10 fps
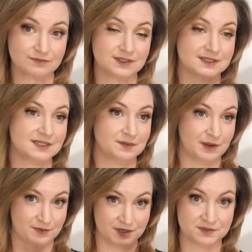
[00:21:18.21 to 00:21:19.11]
see
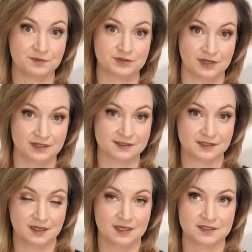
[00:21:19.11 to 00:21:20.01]
my race portrayed in,
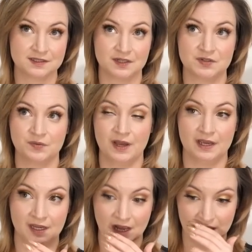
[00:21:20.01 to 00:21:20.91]
in such a way.